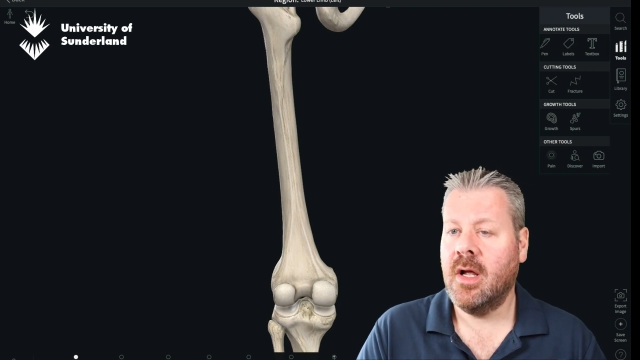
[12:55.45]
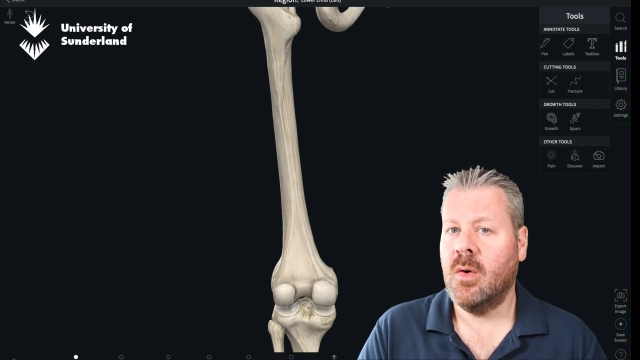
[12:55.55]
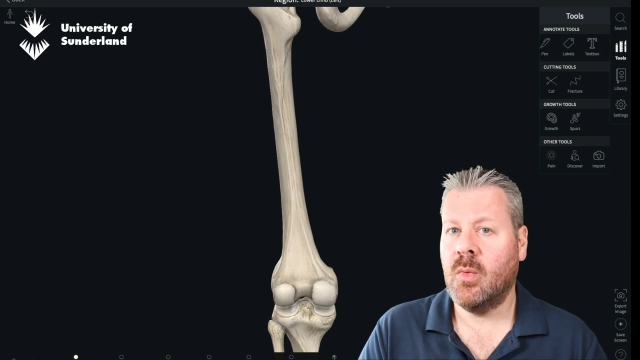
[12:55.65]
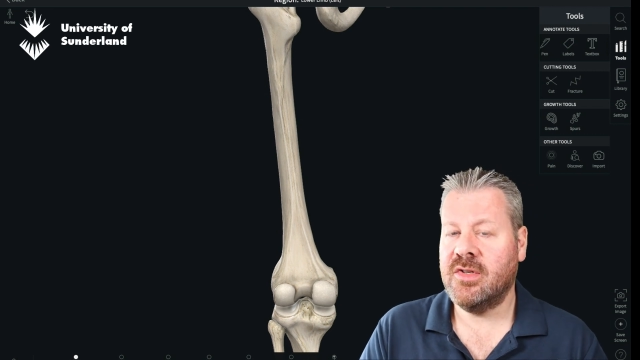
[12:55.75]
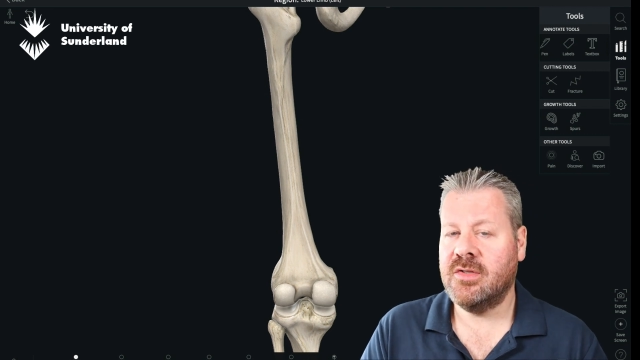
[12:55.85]

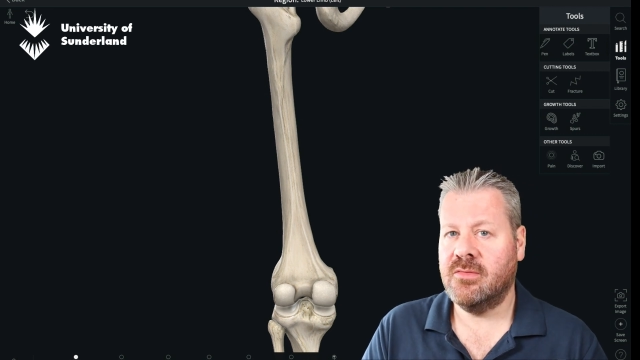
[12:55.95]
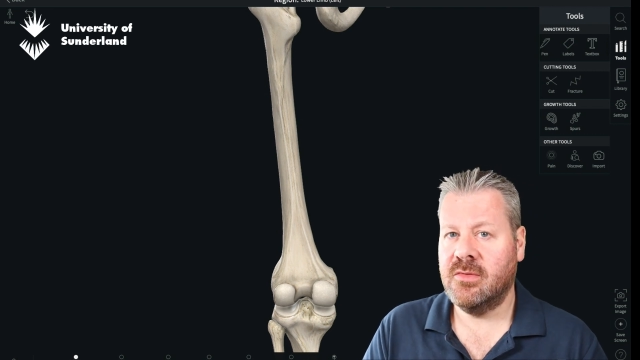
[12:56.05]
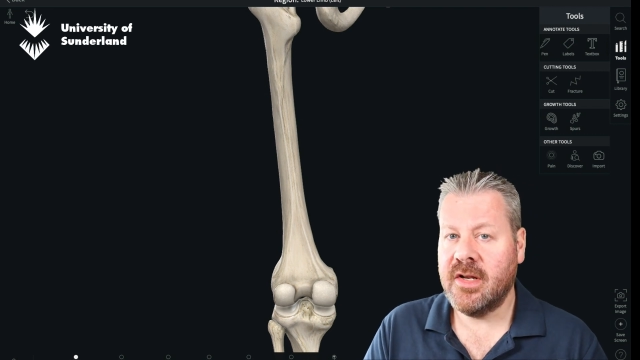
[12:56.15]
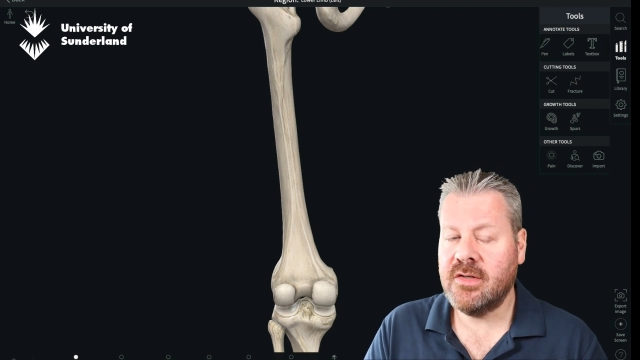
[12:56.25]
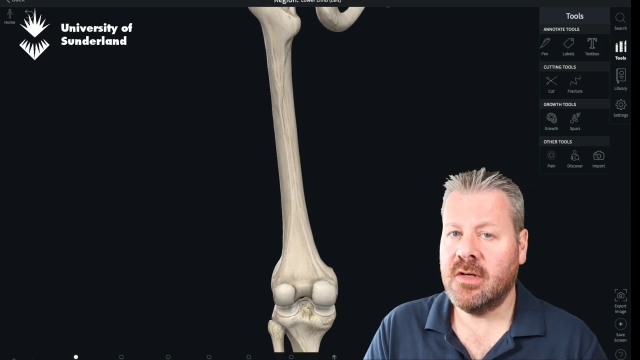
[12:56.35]
which
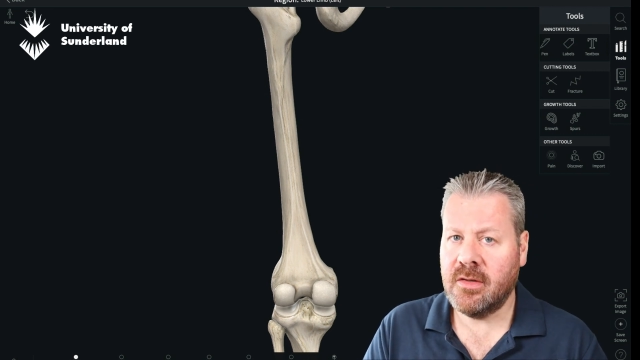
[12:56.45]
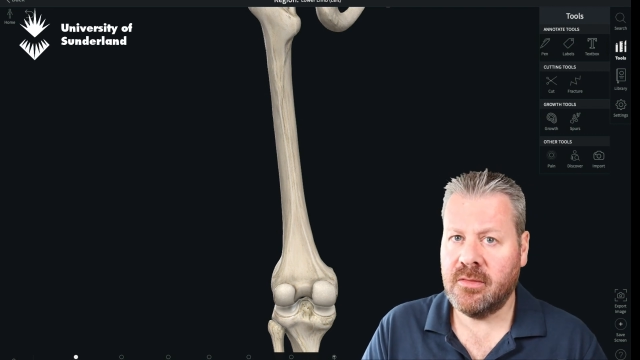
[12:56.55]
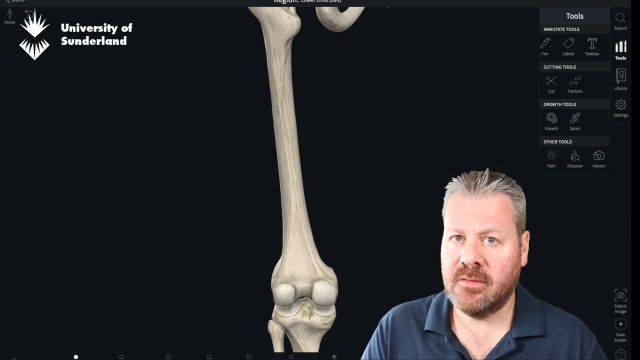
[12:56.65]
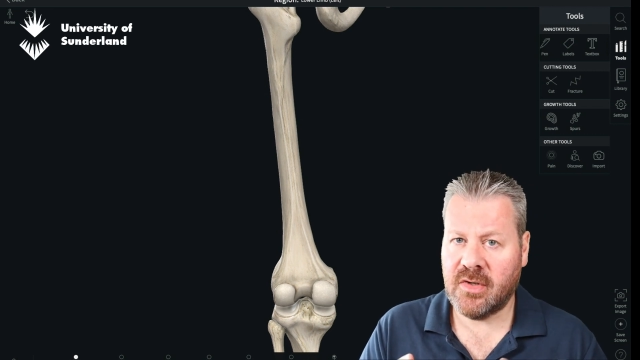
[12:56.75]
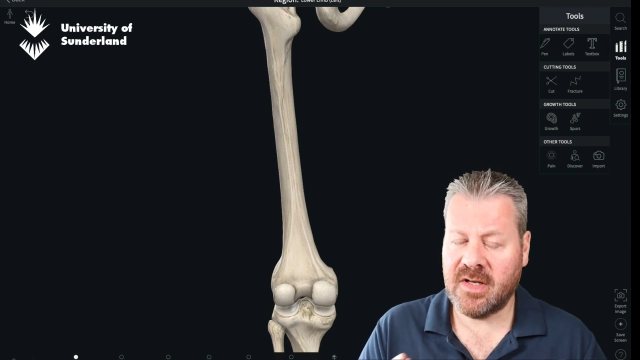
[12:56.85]
literally
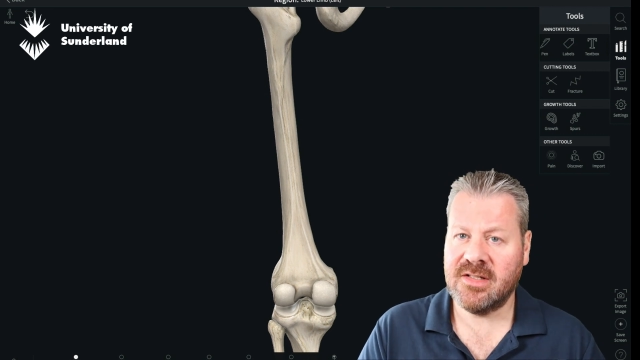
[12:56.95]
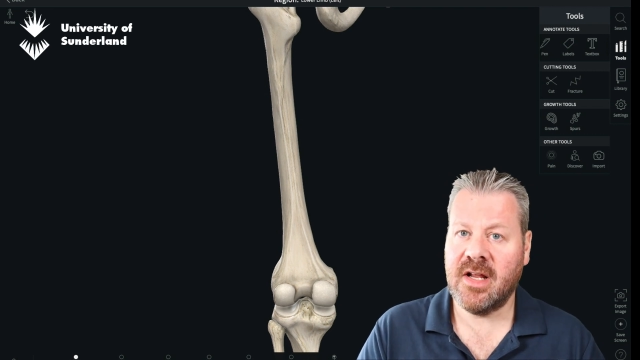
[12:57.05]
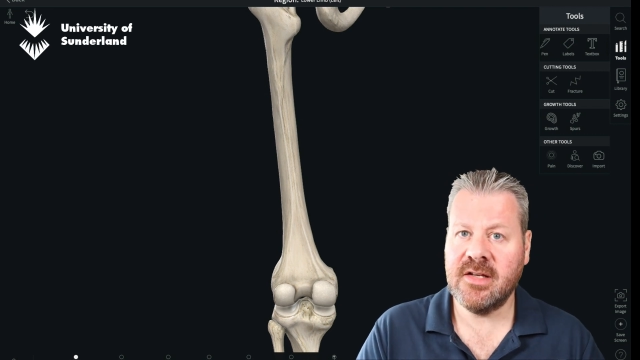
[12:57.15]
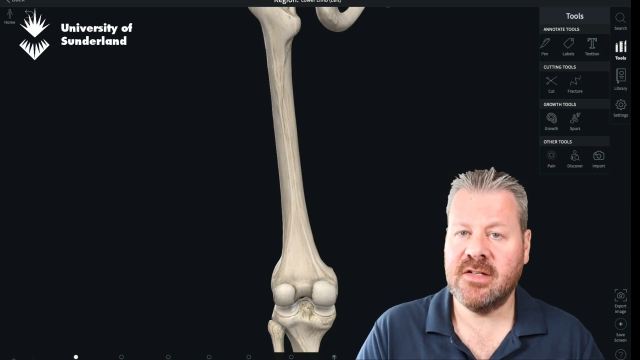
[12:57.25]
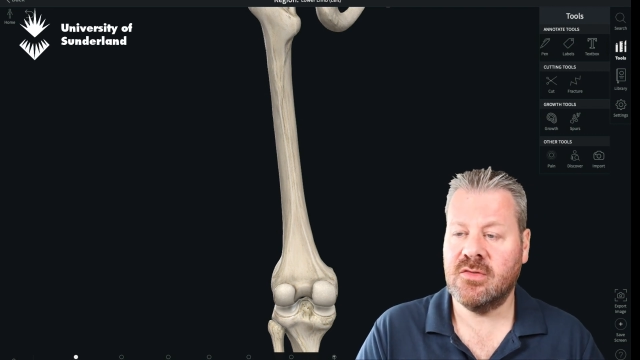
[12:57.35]

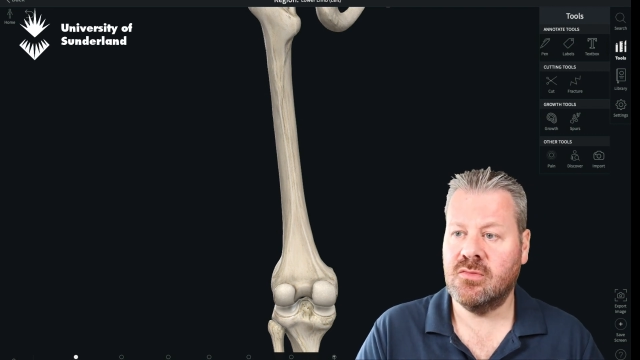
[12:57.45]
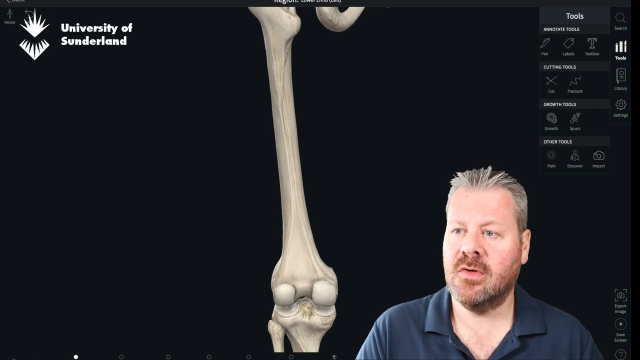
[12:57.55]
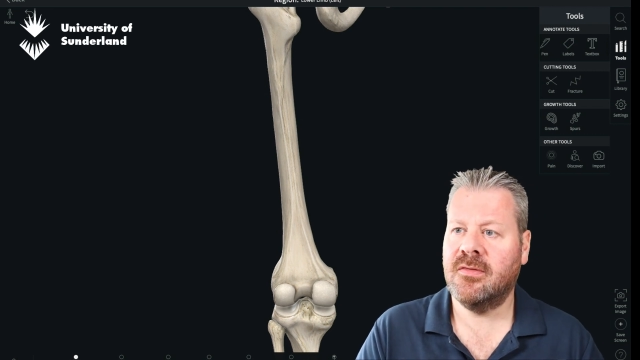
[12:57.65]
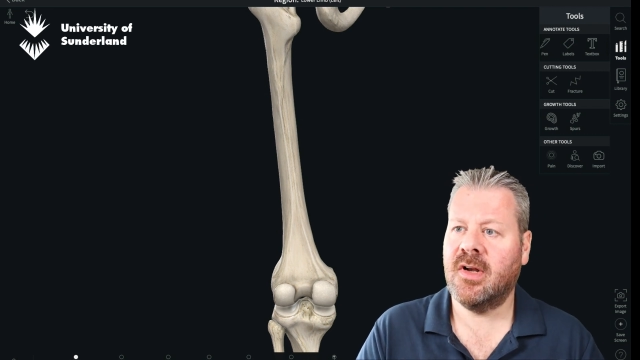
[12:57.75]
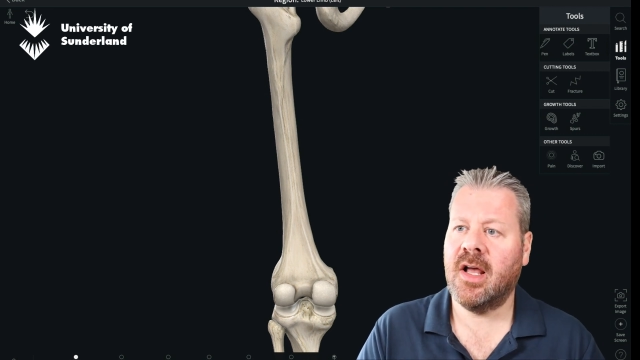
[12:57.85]
translates as
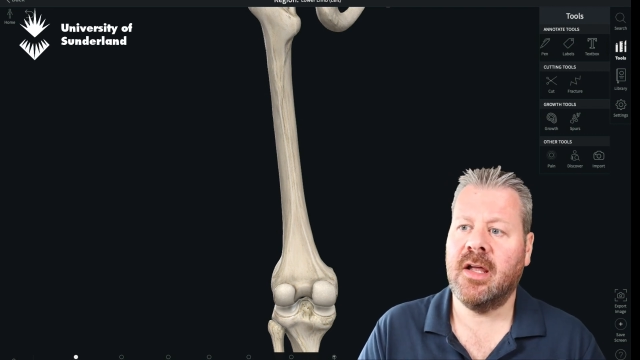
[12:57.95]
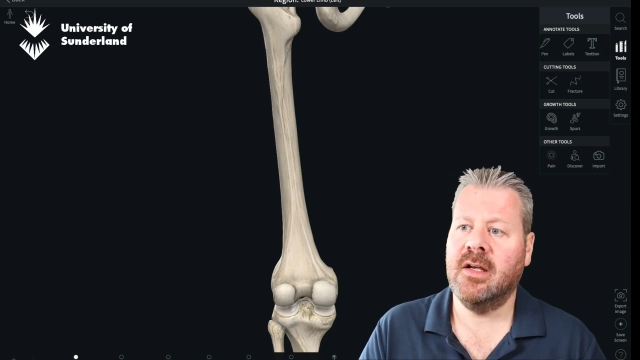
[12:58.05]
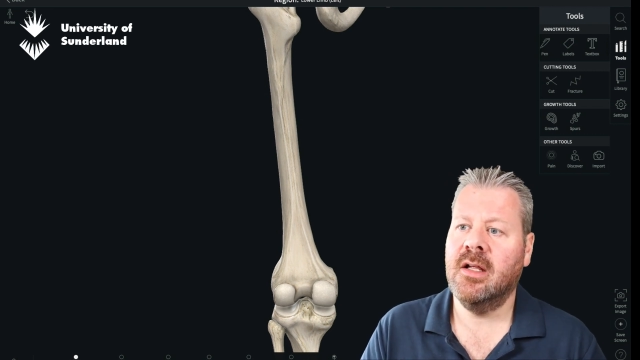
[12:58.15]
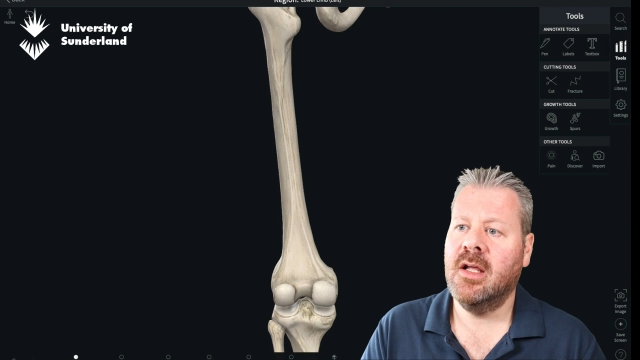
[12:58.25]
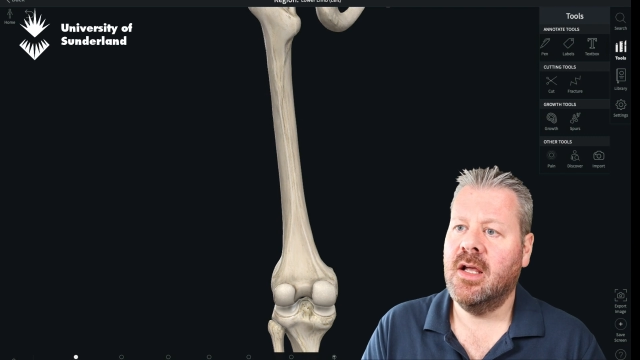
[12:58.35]
rough line,